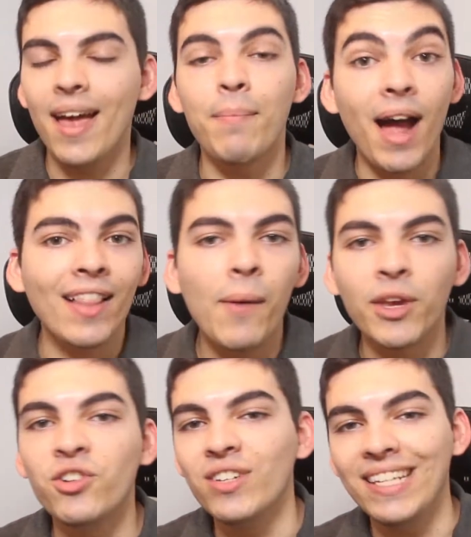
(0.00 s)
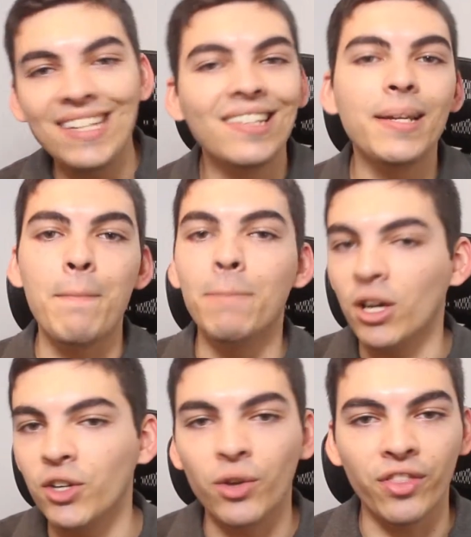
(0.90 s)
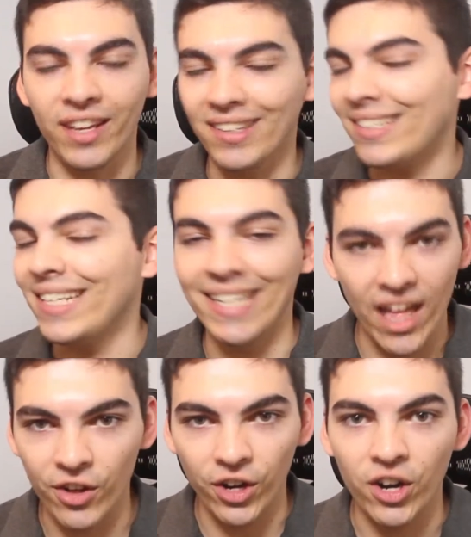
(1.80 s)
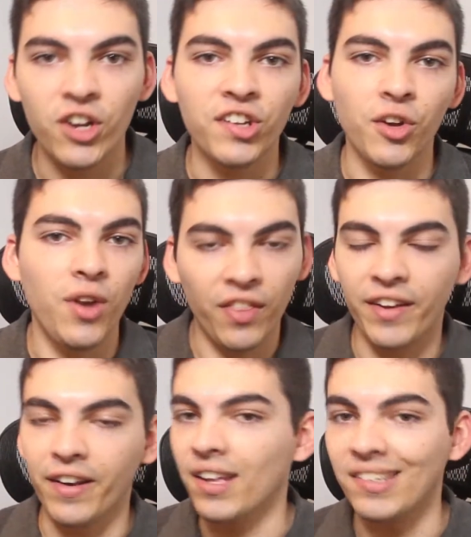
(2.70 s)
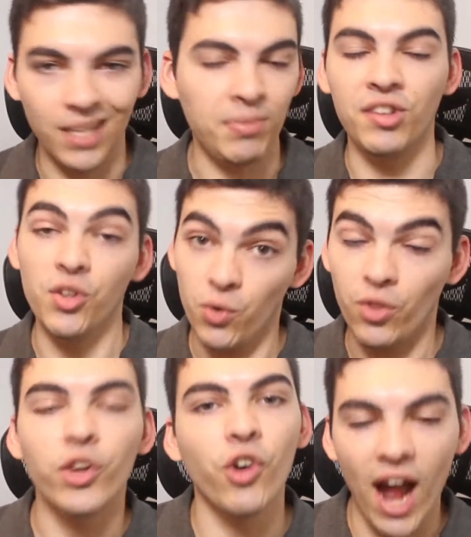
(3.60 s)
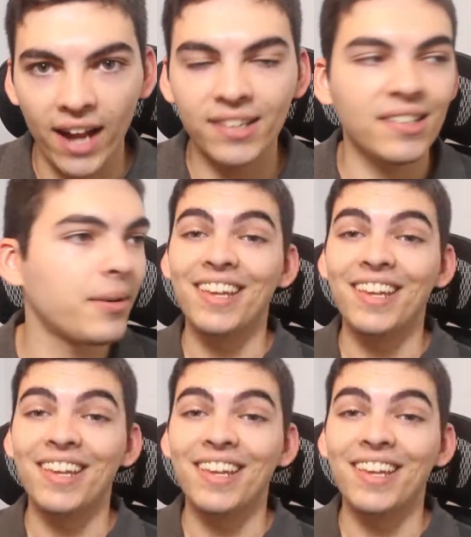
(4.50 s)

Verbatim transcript: and by allowing you to easily bundle things together so nothing slips through the cracks.